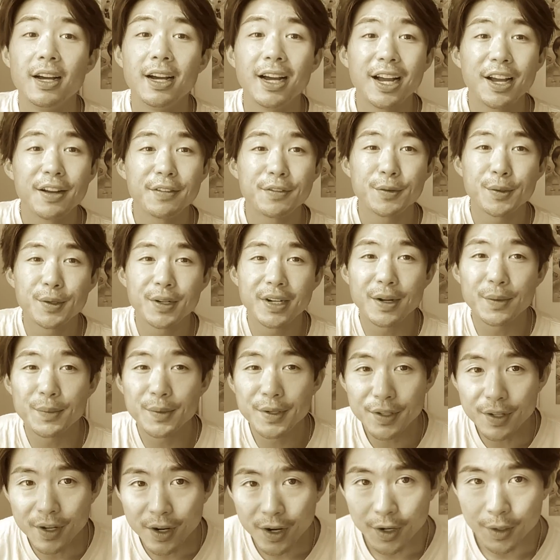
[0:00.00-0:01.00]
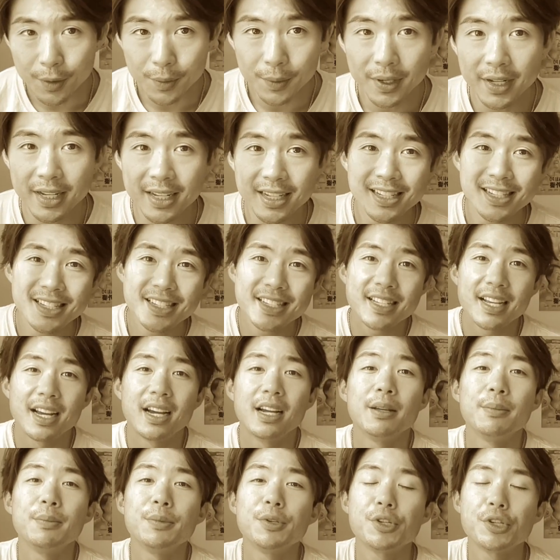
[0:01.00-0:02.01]
Hi everyone at Real Art Ways.
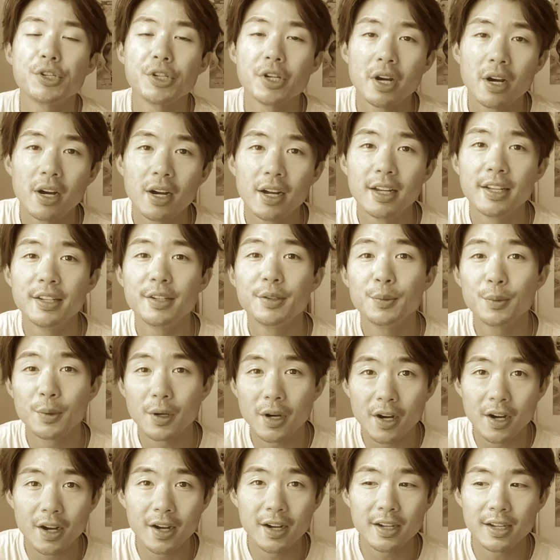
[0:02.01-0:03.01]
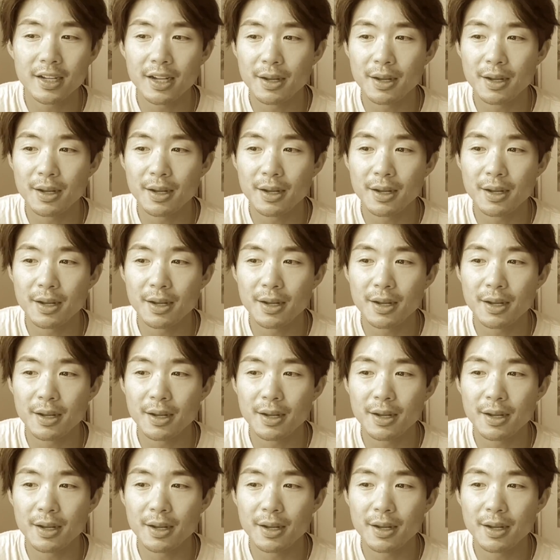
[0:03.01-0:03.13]
I'm Sean Wang.